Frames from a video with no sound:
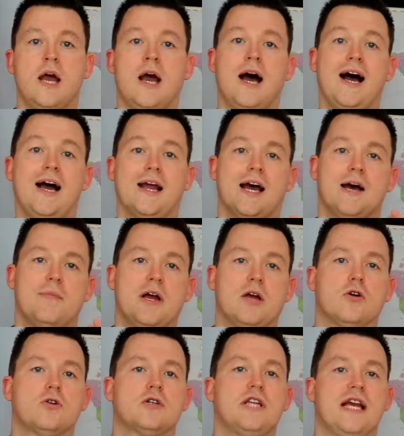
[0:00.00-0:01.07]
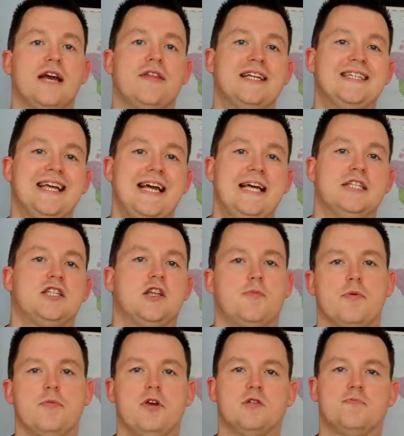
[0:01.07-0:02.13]
Hi, I'm Mike Huxley and this is the
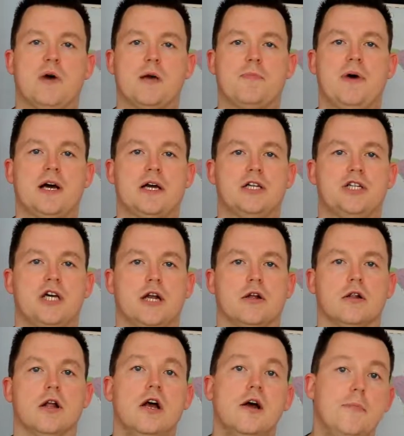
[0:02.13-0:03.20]
Bemused Backpacker channel.